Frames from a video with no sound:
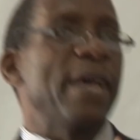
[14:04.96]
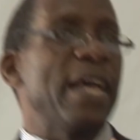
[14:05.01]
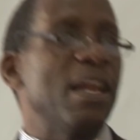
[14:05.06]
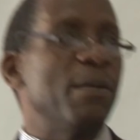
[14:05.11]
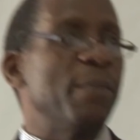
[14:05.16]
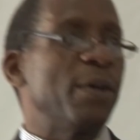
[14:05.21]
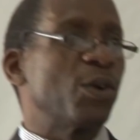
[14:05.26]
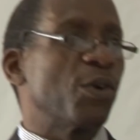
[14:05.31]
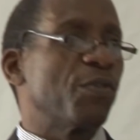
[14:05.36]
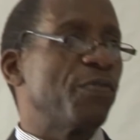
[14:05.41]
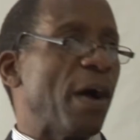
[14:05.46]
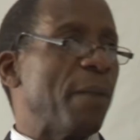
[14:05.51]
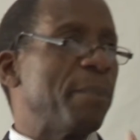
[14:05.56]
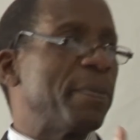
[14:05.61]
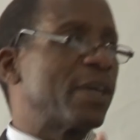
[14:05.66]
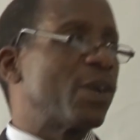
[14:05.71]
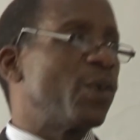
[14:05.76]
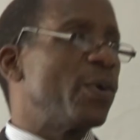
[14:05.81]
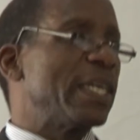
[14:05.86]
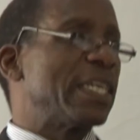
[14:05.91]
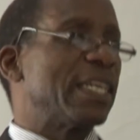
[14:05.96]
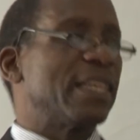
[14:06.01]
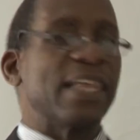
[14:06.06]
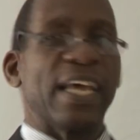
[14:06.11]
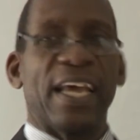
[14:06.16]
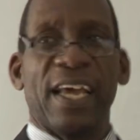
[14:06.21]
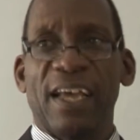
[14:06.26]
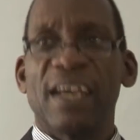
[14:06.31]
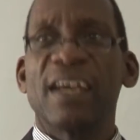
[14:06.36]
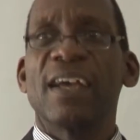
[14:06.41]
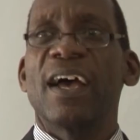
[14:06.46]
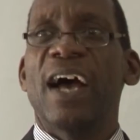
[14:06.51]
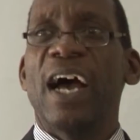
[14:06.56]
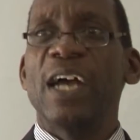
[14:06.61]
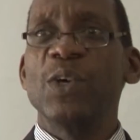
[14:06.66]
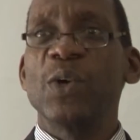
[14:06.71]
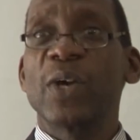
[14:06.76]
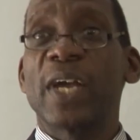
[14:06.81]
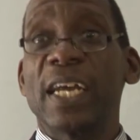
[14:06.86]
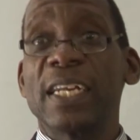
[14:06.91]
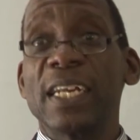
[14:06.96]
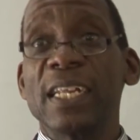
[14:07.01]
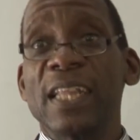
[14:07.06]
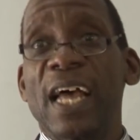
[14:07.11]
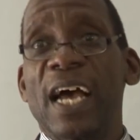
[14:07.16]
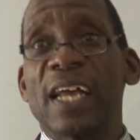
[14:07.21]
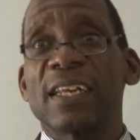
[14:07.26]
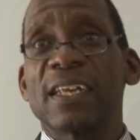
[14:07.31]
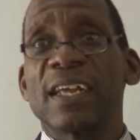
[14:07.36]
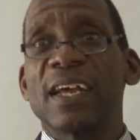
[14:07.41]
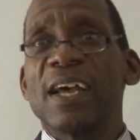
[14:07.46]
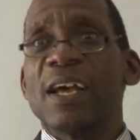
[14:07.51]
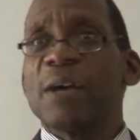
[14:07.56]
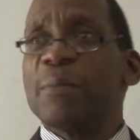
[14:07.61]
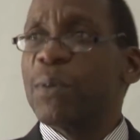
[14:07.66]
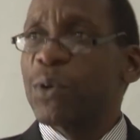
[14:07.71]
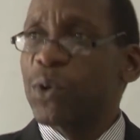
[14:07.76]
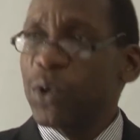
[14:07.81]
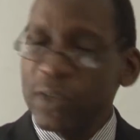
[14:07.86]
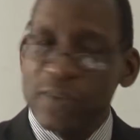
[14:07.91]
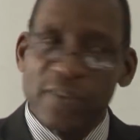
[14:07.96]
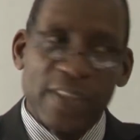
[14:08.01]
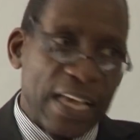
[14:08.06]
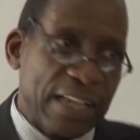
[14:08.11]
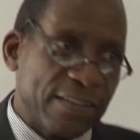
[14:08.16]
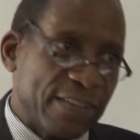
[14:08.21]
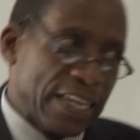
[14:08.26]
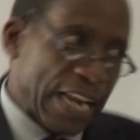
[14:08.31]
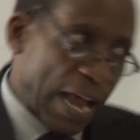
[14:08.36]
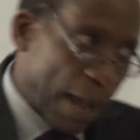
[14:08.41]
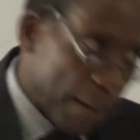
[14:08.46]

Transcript: element of ambiguity there. Are you getting that? Because there is an